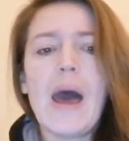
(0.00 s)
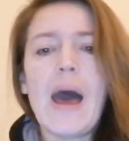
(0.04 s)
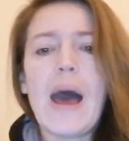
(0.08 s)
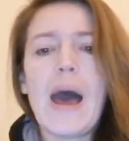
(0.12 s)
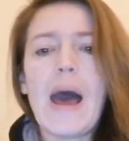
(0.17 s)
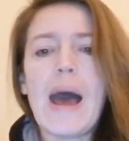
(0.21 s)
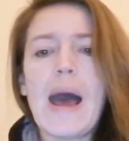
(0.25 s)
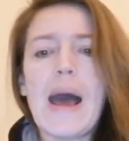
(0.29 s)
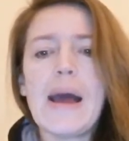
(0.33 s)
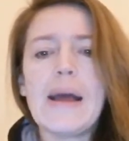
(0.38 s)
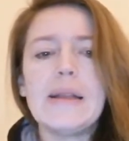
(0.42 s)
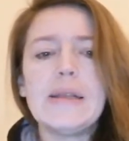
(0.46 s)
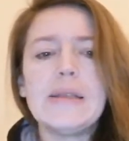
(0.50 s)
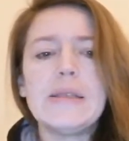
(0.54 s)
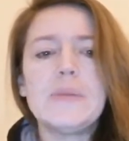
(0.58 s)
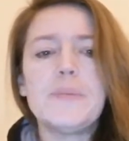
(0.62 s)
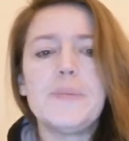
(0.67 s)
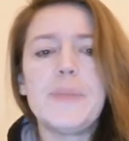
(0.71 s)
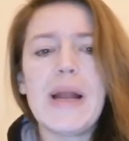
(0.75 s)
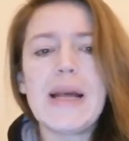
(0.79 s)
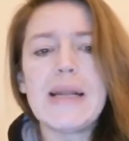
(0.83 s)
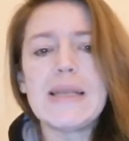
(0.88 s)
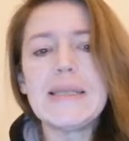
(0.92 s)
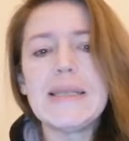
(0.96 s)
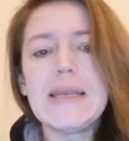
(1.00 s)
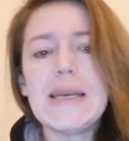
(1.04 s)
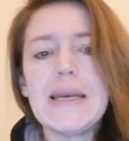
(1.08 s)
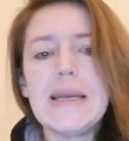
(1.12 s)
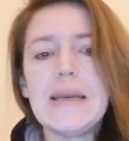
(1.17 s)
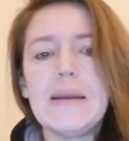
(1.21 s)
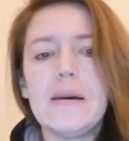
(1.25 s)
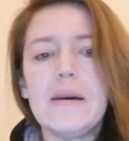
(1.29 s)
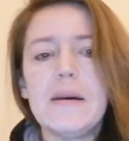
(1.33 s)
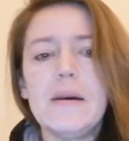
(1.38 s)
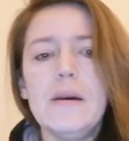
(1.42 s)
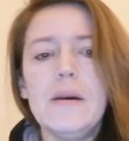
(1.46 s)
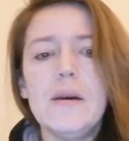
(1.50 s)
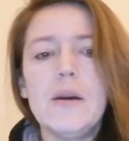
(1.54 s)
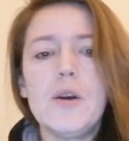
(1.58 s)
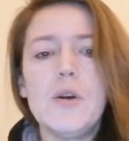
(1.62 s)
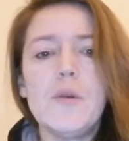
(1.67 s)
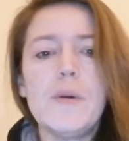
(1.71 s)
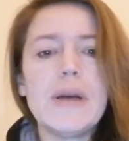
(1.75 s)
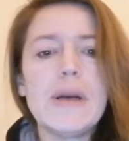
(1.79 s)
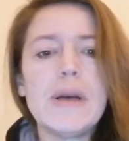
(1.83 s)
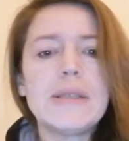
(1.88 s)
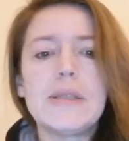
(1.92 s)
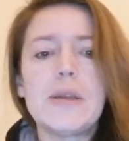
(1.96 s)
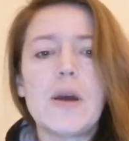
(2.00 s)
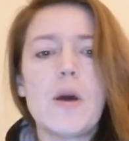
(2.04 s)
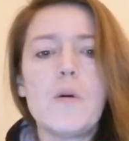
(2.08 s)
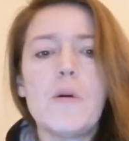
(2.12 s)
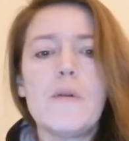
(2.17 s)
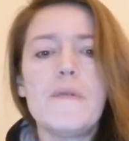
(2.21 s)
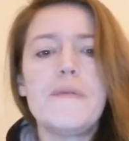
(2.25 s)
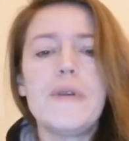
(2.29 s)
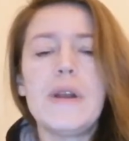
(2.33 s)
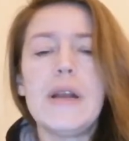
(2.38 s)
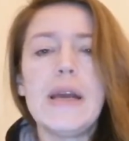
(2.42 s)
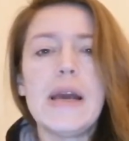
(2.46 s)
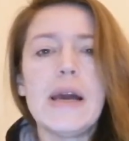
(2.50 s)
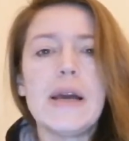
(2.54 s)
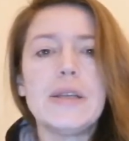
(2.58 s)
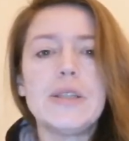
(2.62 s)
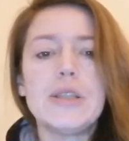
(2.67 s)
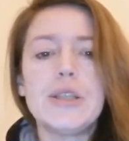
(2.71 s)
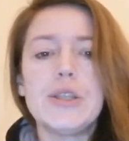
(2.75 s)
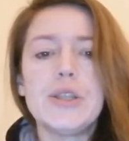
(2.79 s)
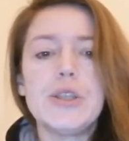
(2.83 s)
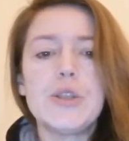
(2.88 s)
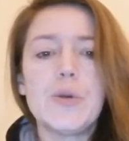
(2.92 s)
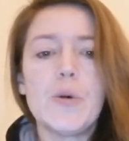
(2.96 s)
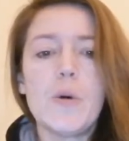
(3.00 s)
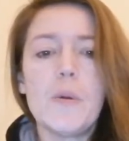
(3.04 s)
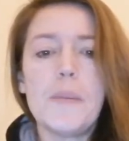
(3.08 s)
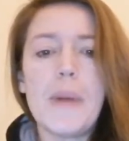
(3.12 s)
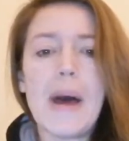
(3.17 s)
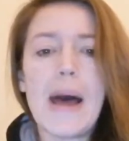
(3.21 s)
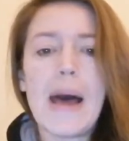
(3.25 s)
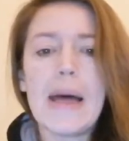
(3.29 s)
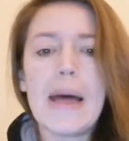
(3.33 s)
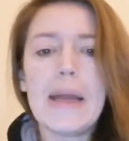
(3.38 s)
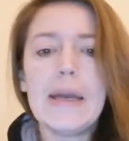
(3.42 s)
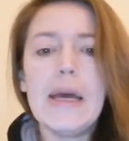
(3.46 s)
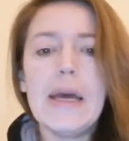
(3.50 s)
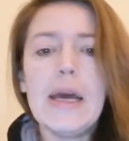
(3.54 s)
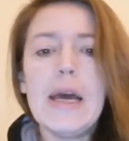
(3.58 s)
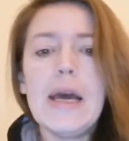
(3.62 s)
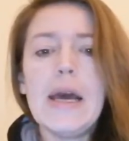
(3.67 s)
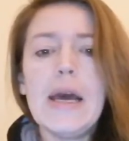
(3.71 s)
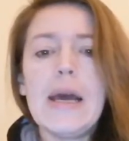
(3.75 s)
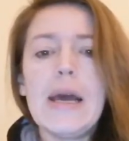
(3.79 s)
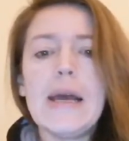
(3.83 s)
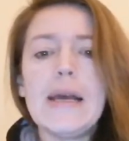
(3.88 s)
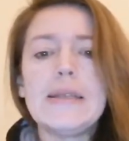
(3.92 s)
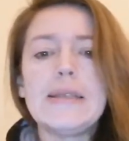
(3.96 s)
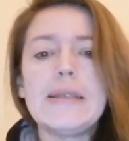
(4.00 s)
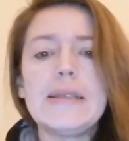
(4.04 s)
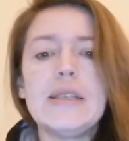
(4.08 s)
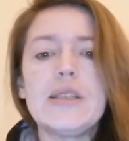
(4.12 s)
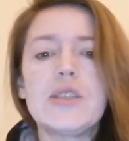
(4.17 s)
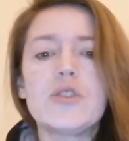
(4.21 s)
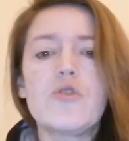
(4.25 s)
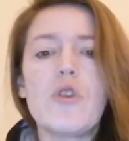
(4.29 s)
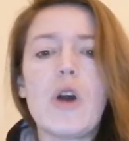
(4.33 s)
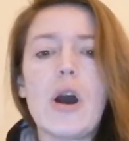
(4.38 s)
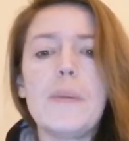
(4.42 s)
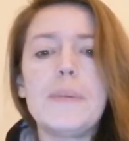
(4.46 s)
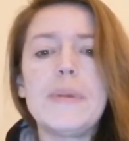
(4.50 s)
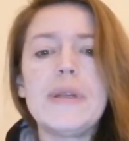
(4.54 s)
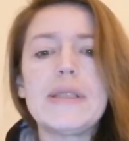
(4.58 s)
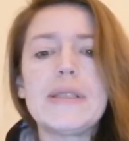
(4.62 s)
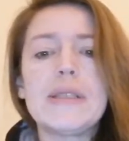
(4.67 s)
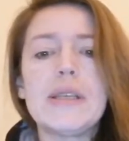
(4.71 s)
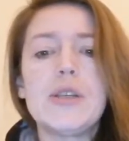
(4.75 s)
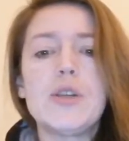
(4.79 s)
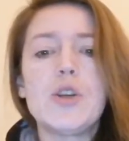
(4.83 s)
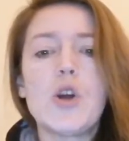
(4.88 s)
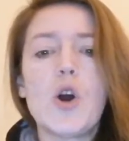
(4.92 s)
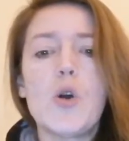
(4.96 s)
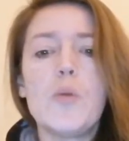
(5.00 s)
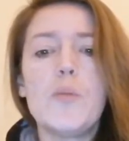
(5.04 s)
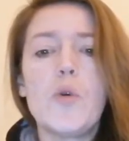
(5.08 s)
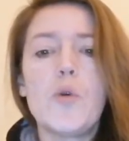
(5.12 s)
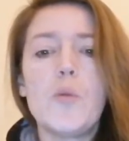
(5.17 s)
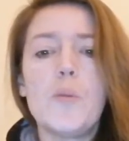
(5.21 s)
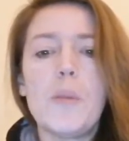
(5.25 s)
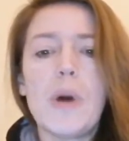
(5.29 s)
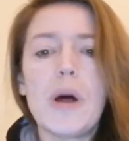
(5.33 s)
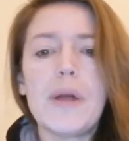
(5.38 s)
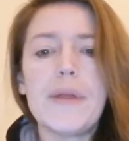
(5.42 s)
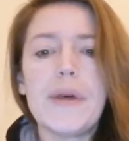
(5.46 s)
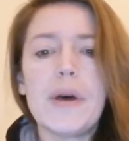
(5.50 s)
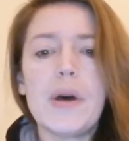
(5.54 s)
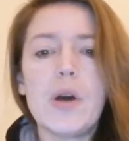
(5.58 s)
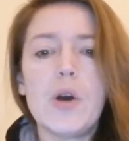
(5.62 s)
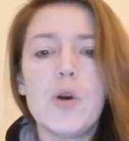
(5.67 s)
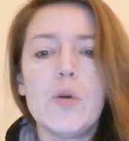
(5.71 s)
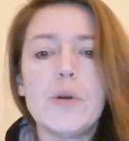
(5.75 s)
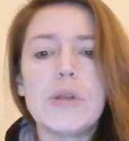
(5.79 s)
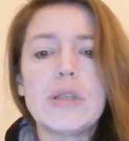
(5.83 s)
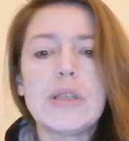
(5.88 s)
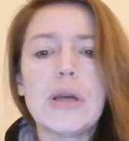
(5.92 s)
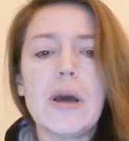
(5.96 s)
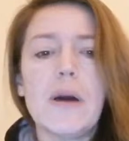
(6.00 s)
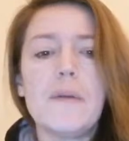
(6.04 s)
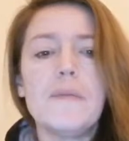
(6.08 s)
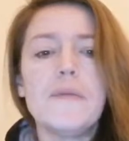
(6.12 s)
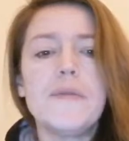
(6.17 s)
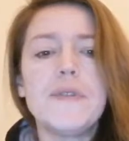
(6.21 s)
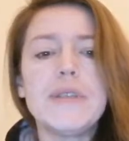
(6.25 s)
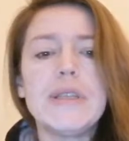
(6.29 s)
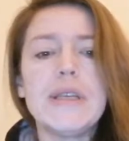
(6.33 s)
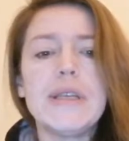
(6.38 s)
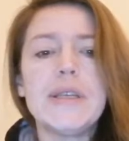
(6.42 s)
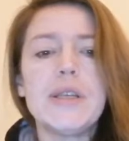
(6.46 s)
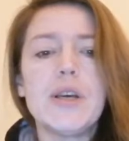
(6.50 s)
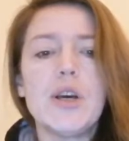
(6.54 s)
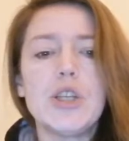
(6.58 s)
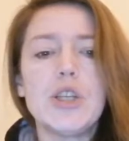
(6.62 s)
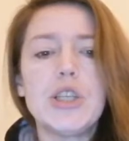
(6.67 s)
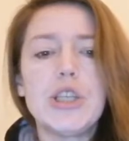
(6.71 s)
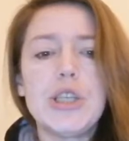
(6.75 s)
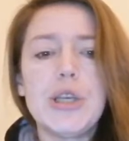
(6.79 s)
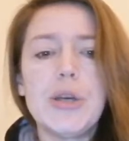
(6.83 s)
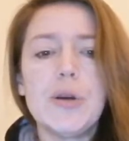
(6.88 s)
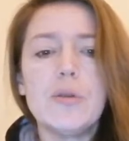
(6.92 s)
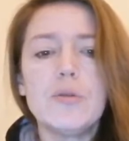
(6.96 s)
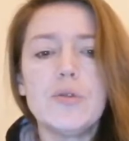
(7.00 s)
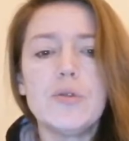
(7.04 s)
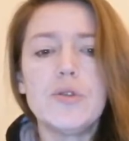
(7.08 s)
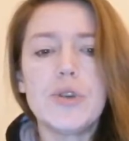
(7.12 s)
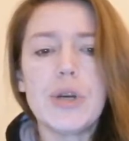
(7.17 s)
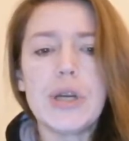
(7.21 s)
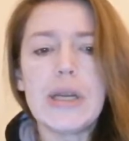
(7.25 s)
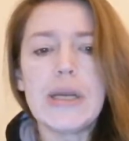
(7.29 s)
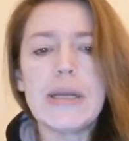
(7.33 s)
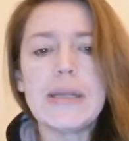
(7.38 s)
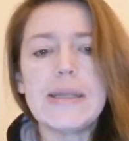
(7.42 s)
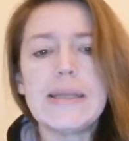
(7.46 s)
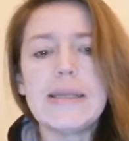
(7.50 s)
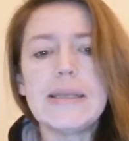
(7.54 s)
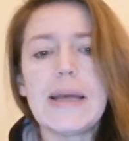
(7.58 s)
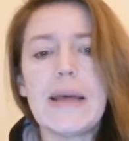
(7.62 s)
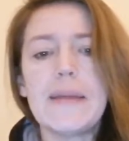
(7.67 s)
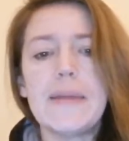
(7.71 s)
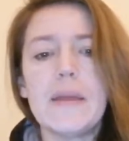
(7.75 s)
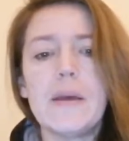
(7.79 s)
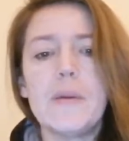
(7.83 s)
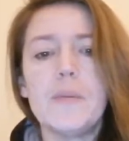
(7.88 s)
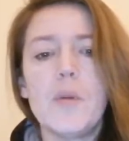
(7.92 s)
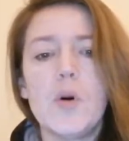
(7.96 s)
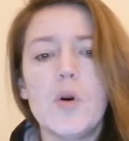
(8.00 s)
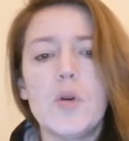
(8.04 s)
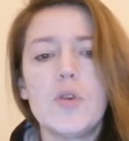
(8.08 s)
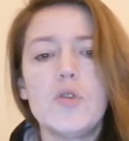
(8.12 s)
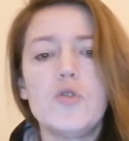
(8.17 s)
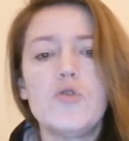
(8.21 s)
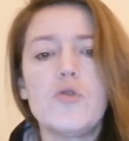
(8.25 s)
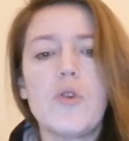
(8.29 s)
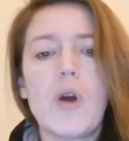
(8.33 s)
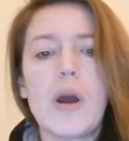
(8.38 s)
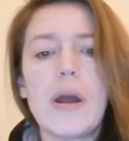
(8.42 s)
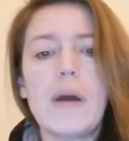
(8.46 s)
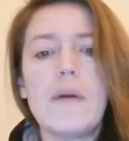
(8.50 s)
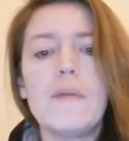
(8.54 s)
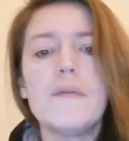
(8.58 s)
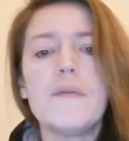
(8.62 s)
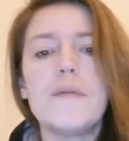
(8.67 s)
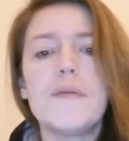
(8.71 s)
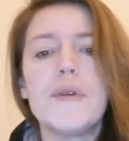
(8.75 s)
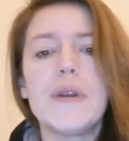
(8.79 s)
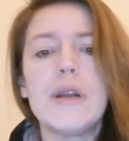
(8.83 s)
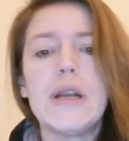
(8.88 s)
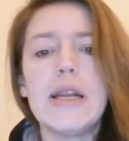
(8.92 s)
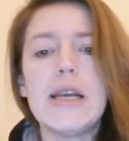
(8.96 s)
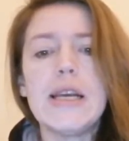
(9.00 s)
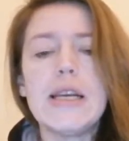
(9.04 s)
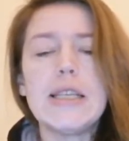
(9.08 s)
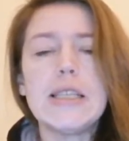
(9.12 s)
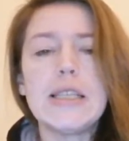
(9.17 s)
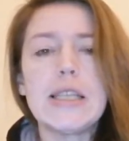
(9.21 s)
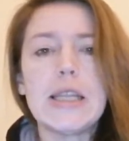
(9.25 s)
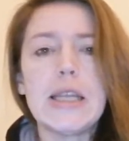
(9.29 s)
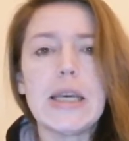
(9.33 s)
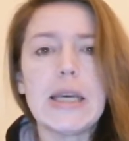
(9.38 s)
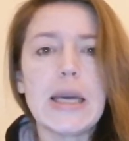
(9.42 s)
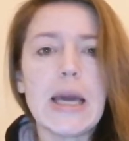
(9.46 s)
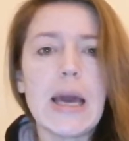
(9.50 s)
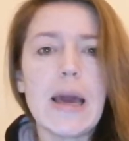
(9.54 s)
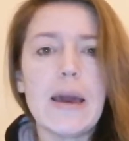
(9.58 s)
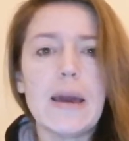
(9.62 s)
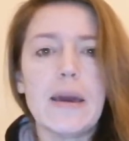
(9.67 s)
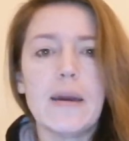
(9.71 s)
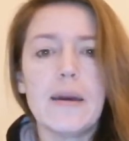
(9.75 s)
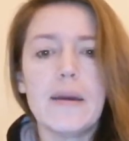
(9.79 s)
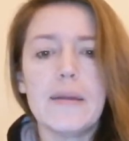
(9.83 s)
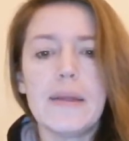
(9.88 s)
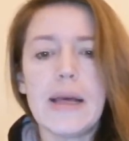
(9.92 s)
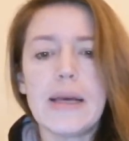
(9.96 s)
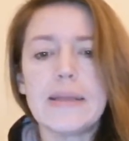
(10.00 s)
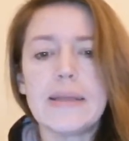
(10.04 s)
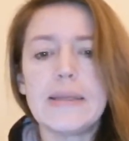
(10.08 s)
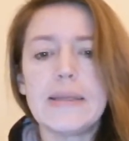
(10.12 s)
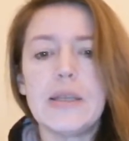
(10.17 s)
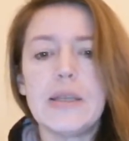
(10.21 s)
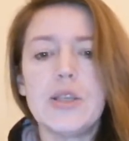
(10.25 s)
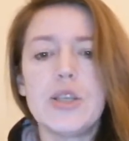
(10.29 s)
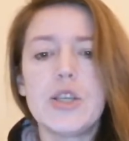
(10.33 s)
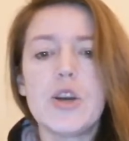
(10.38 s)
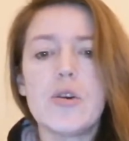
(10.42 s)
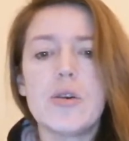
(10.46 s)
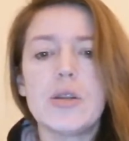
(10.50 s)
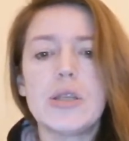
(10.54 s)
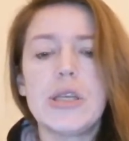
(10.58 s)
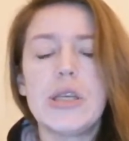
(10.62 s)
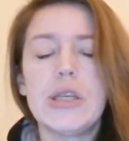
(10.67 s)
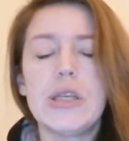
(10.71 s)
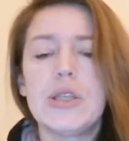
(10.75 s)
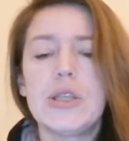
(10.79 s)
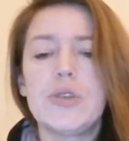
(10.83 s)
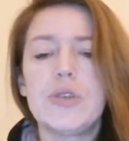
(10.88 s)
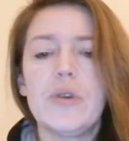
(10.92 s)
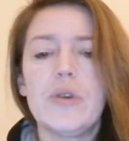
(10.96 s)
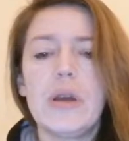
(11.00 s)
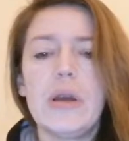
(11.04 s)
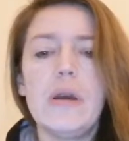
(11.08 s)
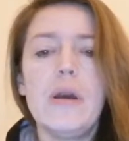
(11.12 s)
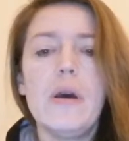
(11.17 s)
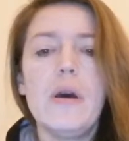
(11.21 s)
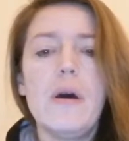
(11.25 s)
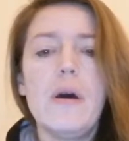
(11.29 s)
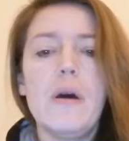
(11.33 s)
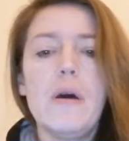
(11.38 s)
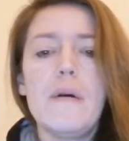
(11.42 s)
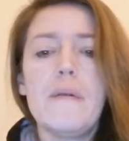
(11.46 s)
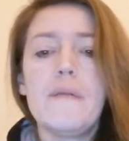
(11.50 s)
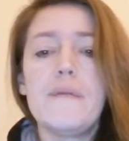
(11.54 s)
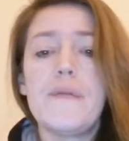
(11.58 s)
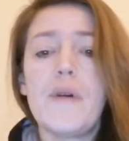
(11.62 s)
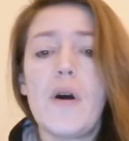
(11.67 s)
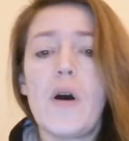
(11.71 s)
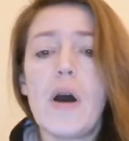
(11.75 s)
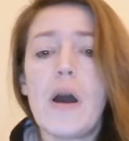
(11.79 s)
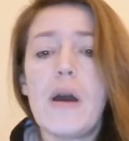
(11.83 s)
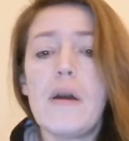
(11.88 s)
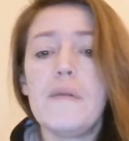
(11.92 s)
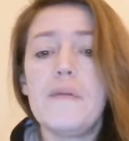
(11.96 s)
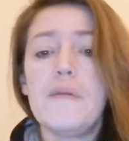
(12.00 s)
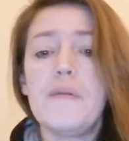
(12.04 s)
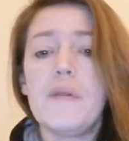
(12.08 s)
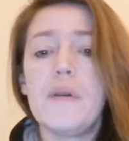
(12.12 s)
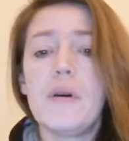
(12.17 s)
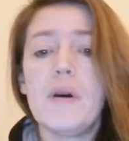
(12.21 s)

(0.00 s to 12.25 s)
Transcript: And Blandina, who has no affiliation to a man, is described as a noble mother who had comforted her children and sent them on triumphantly to the king. And that's in Church History five